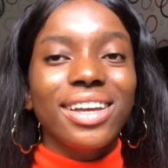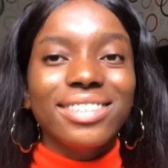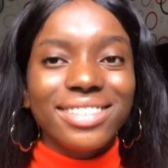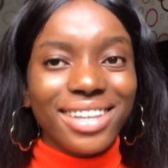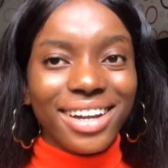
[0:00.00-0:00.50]

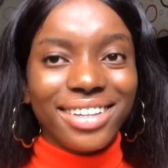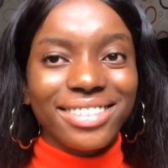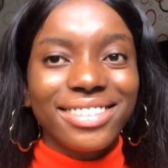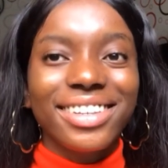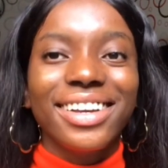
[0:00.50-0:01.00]
Instead,
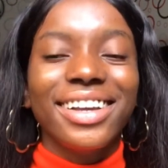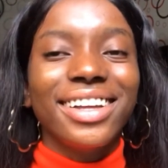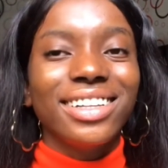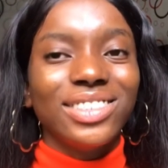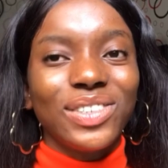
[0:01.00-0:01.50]

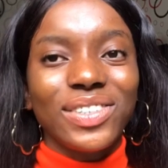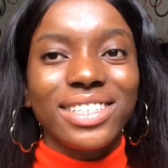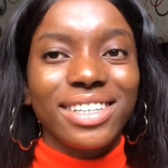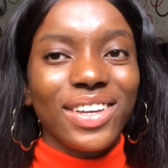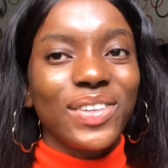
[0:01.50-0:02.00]

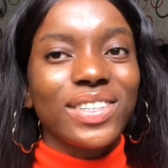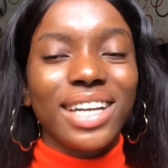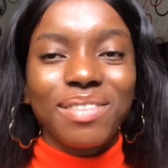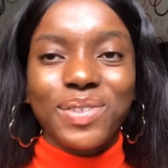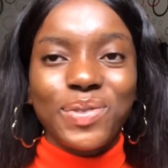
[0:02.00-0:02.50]
you just
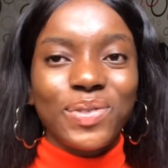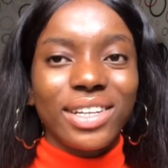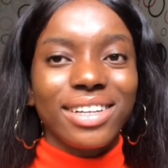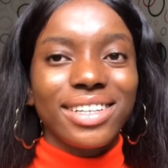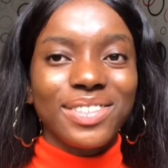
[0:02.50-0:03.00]
have to know
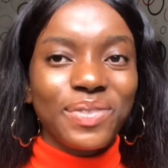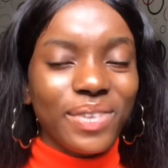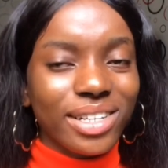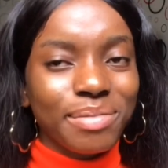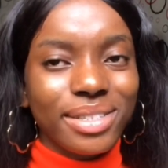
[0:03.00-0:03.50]
that eating
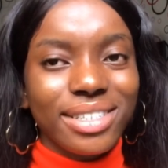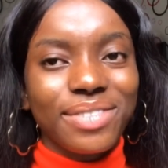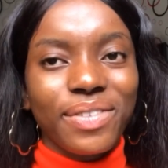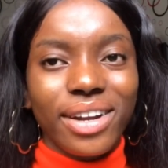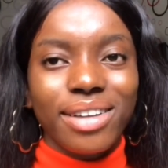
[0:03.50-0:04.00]
red meat
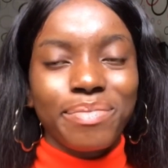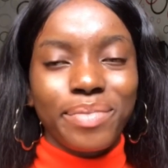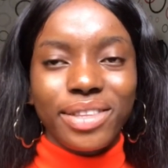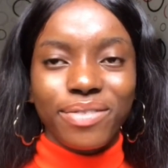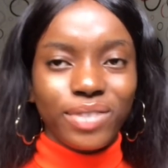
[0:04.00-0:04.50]
is very
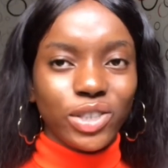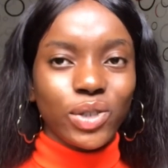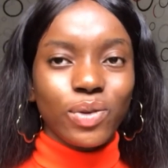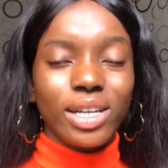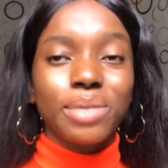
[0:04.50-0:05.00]

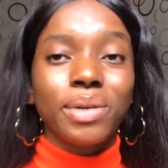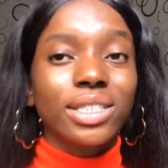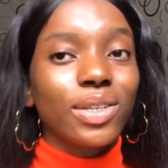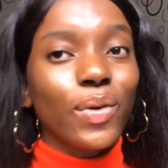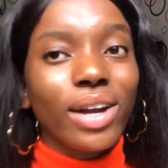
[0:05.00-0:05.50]
beneficial,
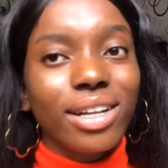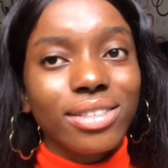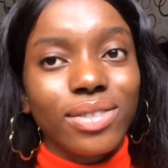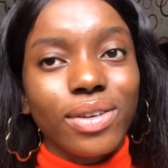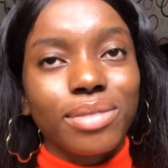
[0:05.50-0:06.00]
especially
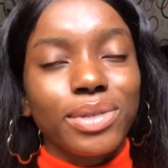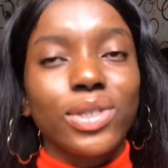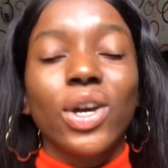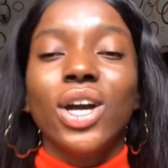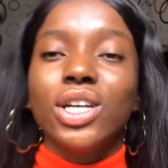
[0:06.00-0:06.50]
organic red
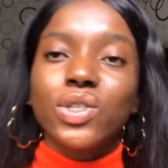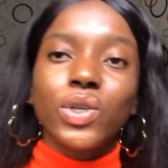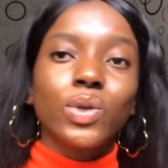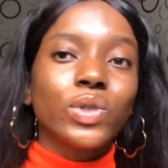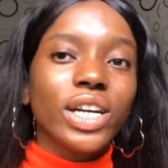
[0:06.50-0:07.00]
meat. So
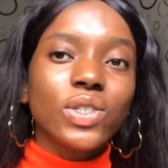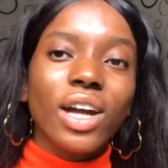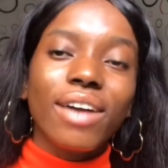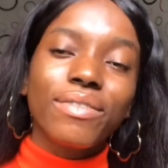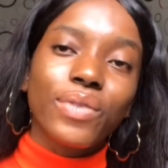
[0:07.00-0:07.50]
you try to
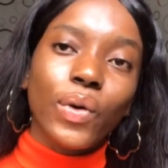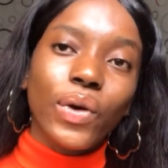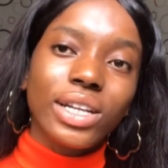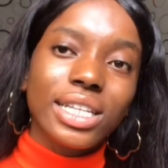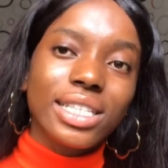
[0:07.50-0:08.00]

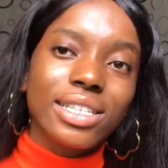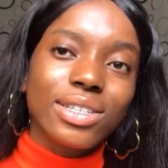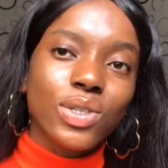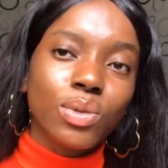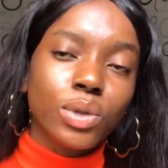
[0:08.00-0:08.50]
avoid
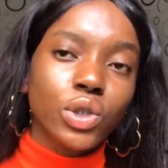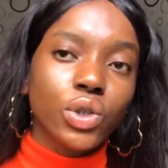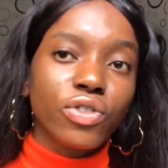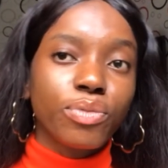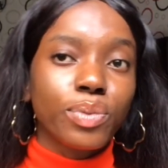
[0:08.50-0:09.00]
eating too much
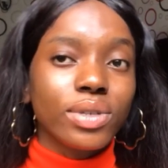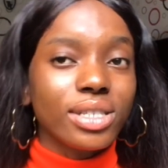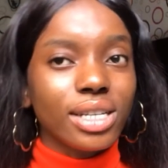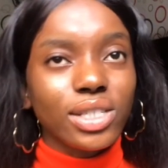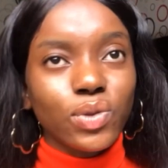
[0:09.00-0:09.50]
of
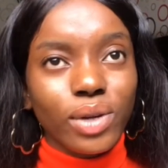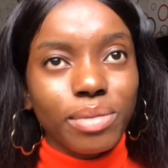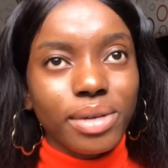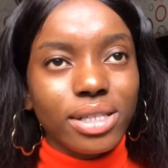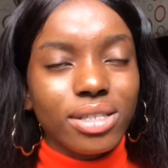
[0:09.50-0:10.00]
processed
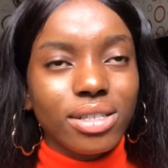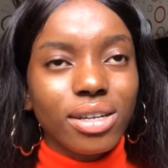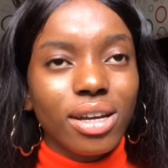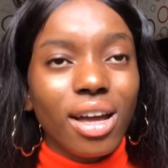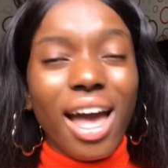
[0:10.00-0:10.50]
red meat.
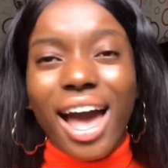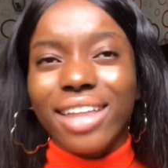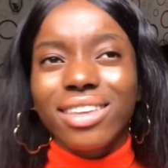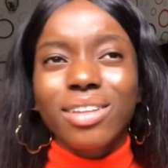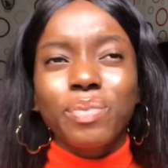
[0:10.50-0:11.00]

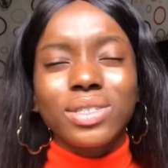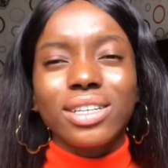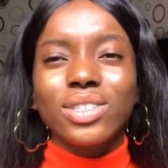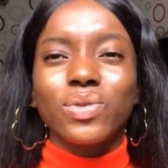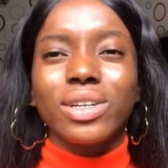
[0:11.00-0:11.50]
I think
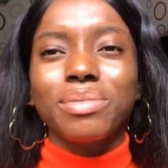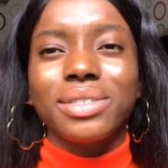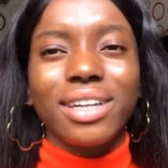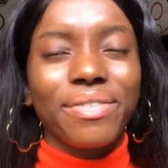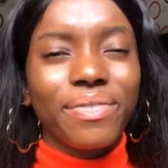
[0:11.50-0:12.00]
processed red
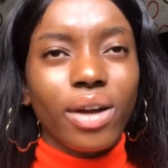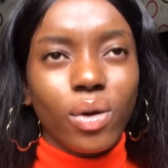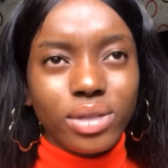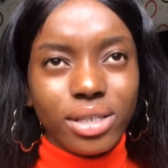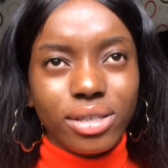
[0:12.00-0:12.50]
meat are
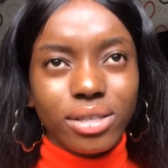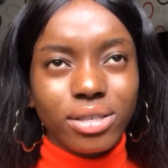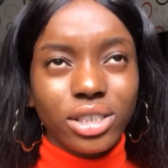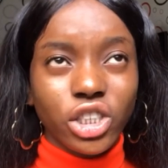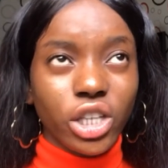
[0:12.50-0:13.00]
found in
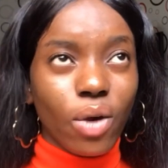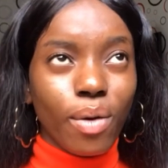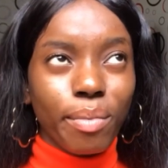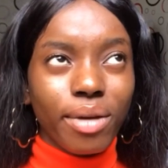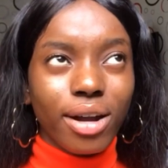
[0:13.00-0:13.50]

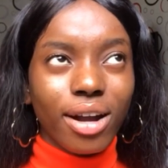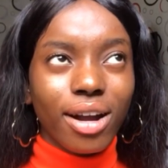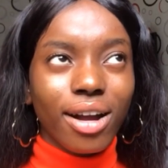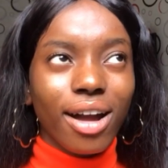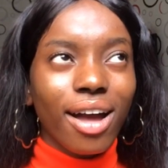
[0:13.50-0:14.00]

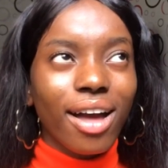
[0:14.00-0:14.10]
shawarma,